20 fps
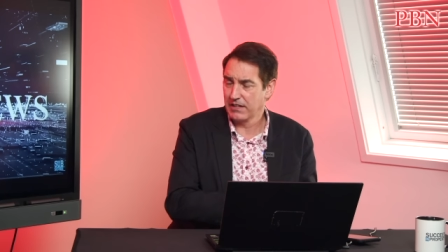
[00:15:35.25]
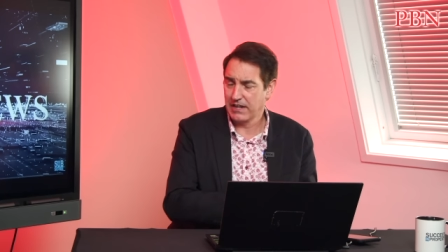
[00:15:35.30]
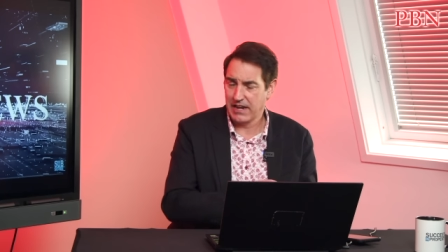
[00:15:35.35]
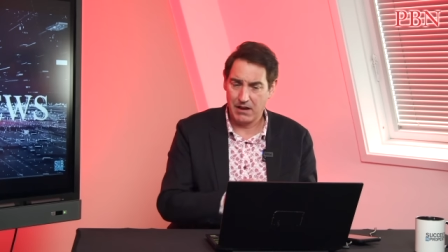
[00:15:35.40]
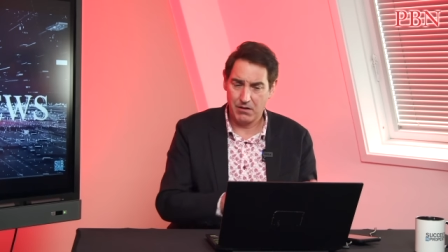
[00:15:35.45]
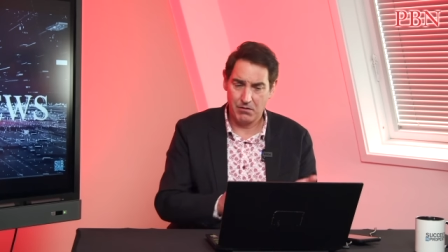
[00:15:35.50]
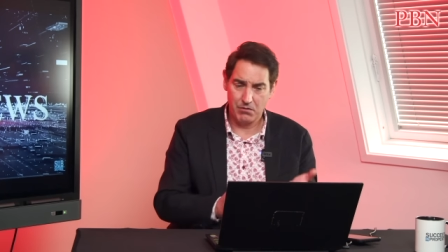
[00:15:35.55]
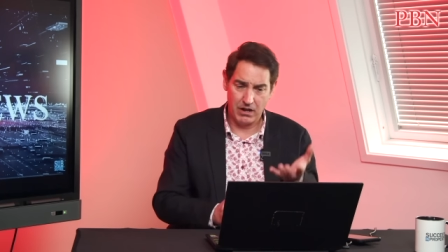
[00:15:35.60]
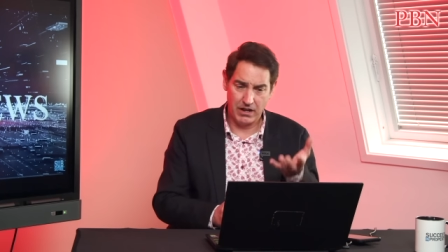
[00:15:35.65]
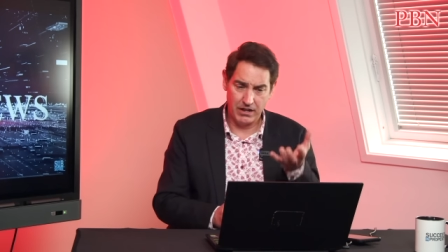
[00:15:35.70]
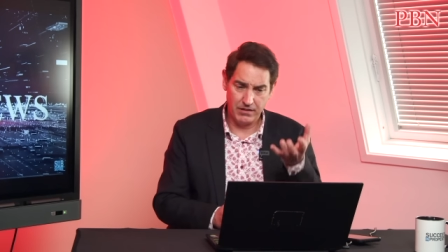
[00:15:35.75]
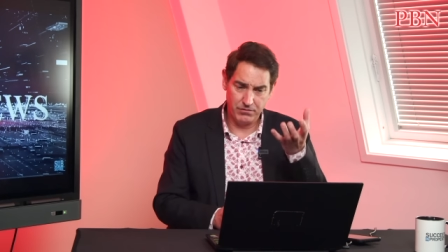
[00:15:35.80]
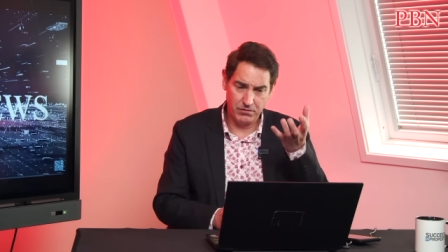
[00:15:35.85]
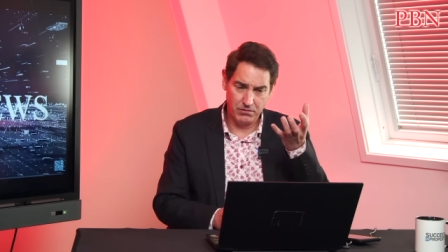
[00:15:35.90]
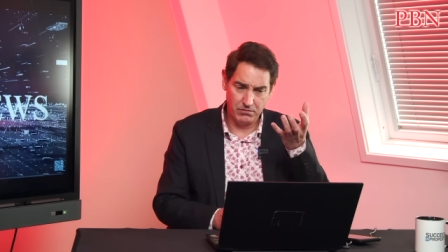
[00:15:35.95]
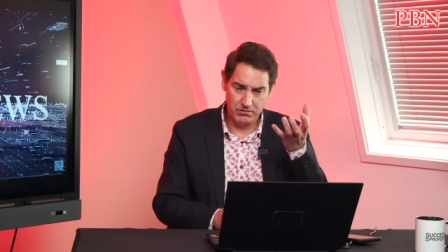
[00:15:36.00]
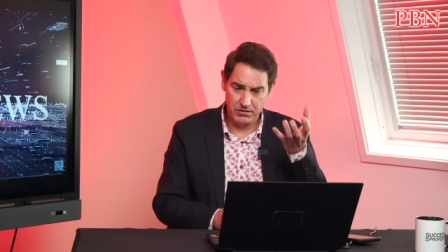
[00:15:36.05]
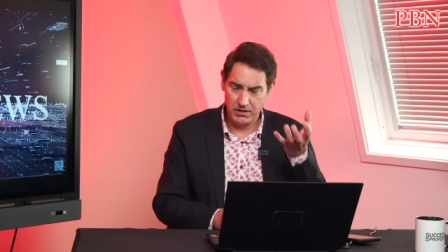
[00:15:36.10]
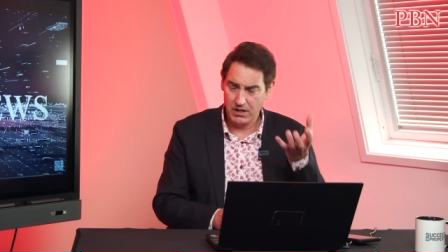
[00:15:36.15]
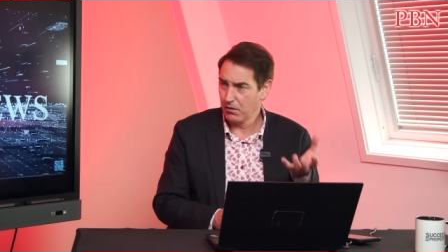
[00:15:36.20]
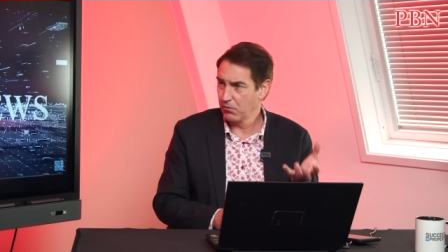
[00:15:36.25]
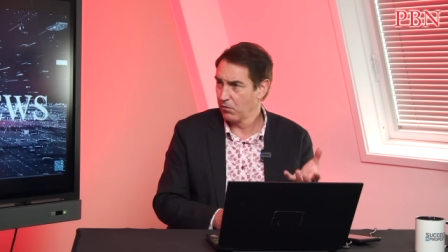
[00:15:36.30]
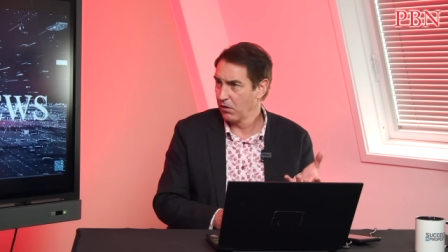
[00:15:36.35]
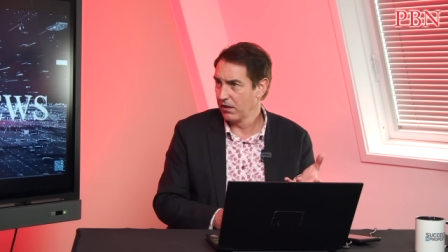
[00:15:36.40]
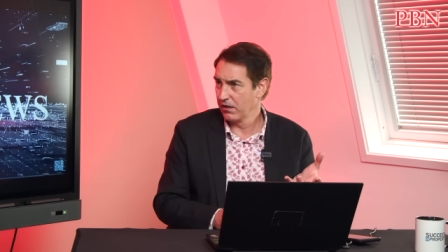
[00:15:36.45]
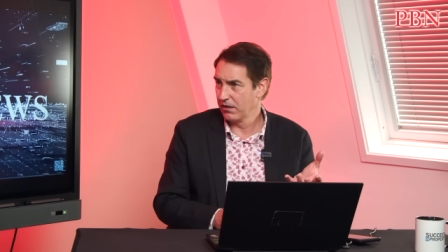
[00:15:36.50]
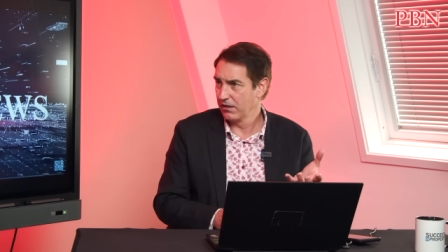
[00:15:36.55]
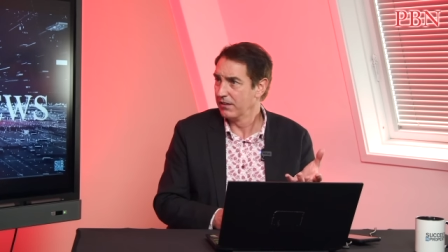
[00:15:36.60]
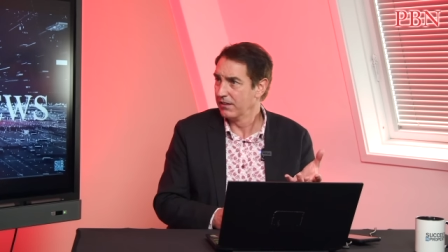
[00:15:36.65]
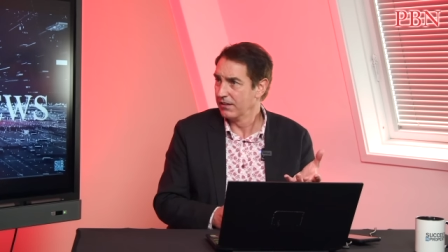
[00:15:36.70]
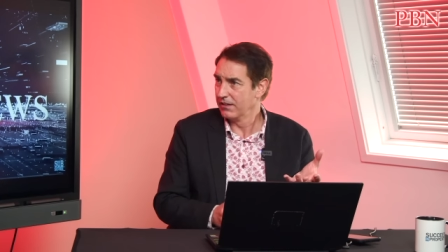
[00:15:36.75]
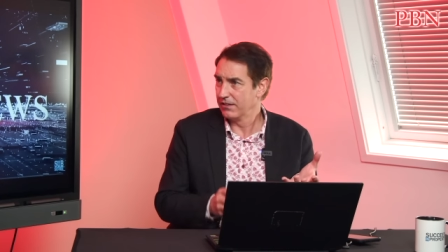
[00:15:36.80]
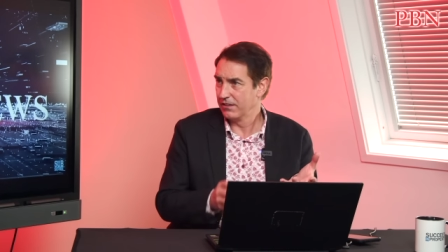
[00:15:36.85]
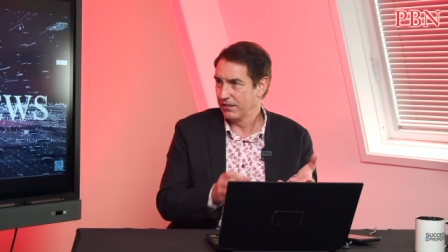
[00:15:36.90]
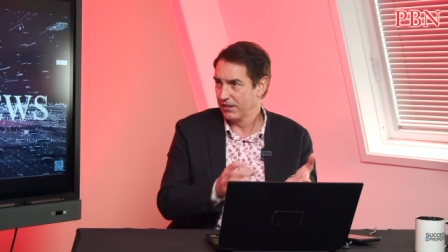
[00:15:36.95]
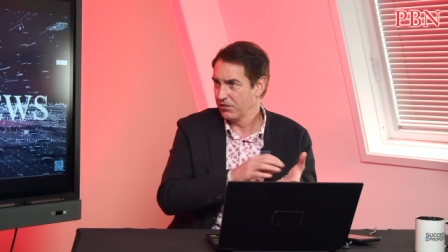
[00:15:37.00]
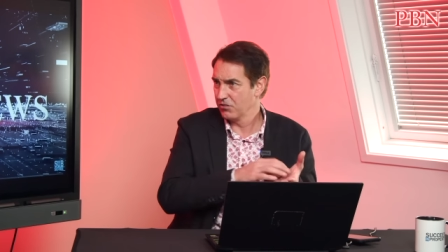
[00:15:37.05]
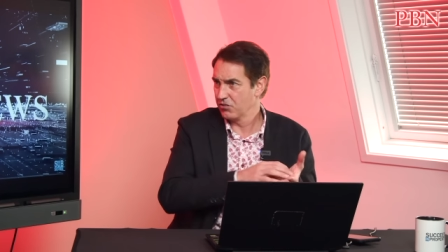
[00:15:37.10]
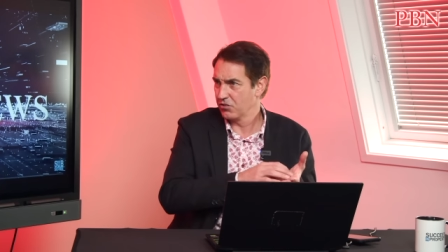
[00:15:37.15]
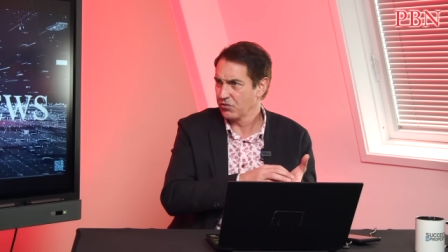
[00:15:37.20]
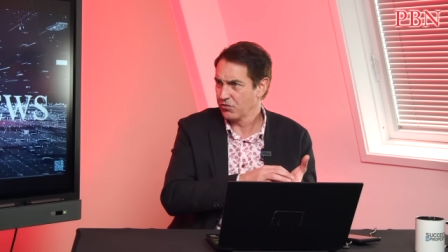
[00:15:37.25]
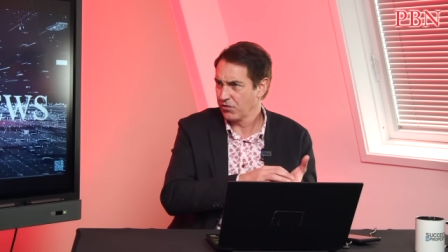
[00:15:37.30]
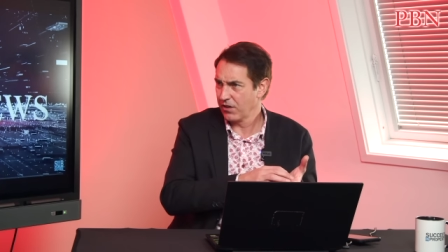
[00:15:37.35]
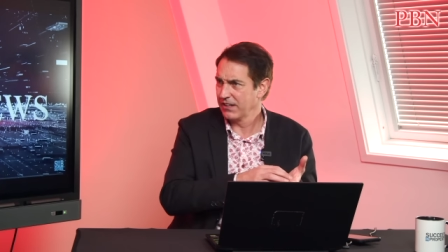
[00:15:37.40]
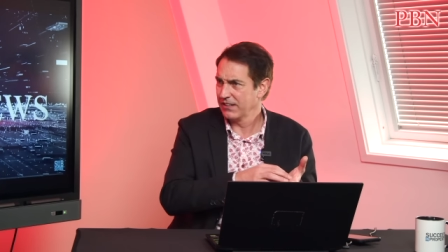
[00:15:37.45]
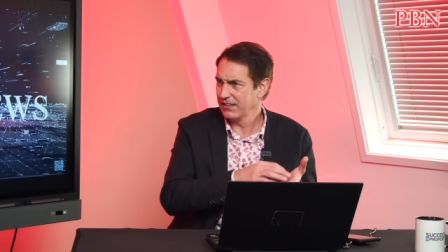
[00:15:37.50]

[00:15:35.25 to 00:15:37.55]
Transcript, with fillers: Now, if you lower the interest rate,